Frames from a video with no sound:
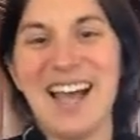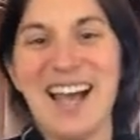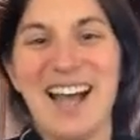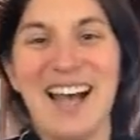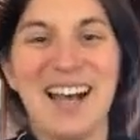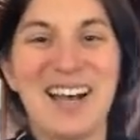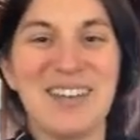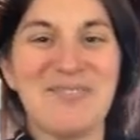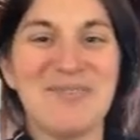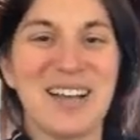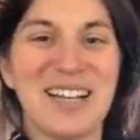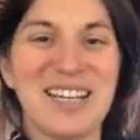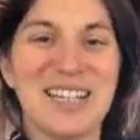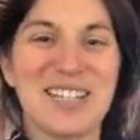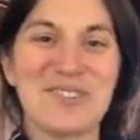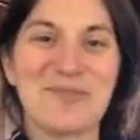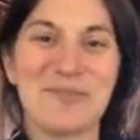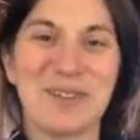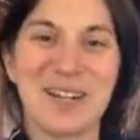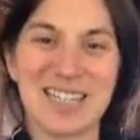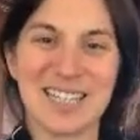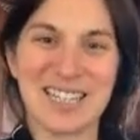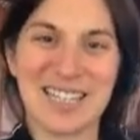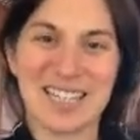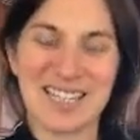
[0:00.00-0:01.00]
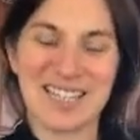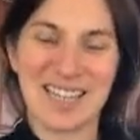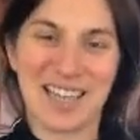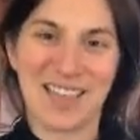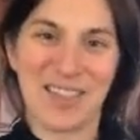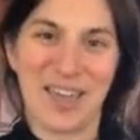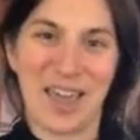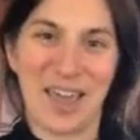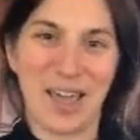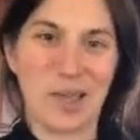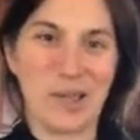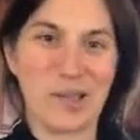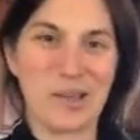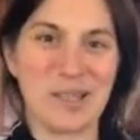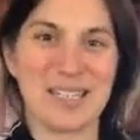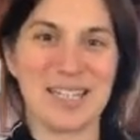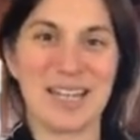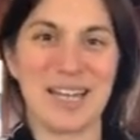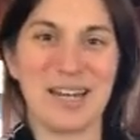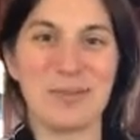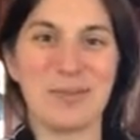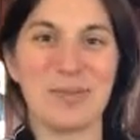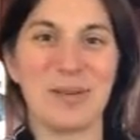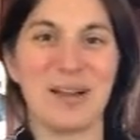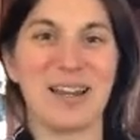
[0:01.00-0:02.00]
I just wanted to say thank you to
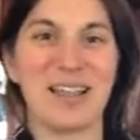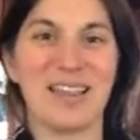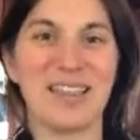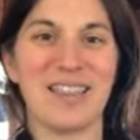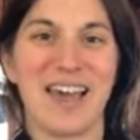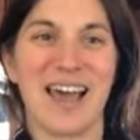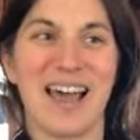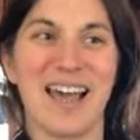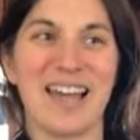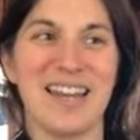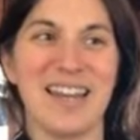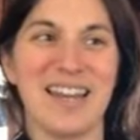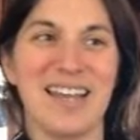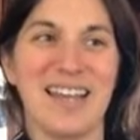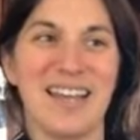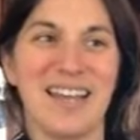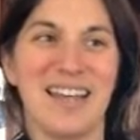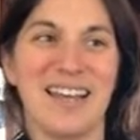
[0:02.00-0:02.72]
anybody that